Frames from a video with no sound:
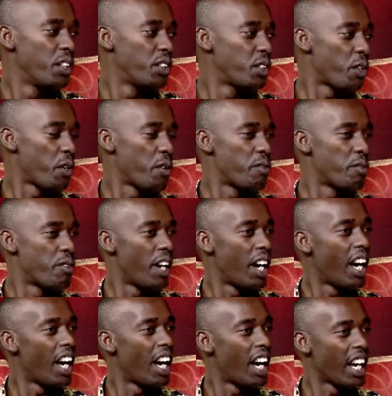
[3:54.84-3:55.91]
sort of
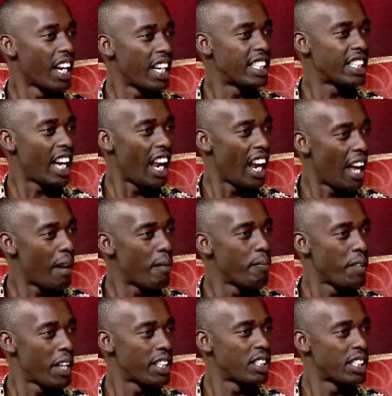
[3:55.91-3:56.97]
get
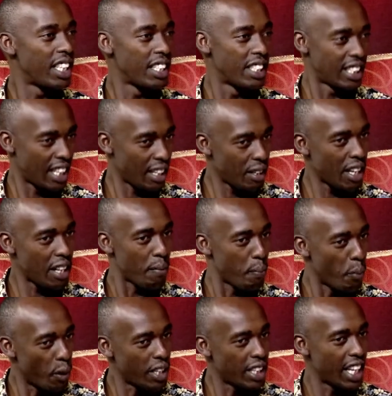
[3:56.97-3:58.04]
alarmed. That's the
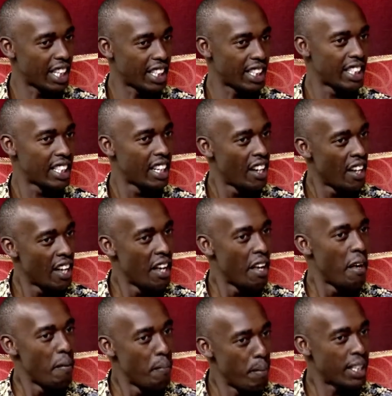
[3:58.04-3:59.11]
point that
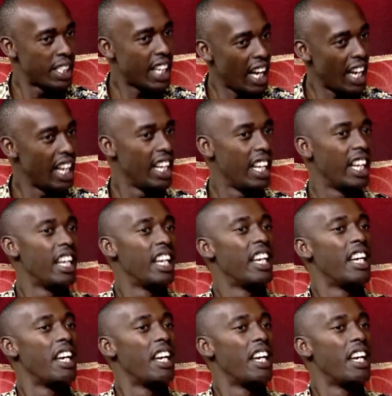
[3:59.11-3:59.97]
basically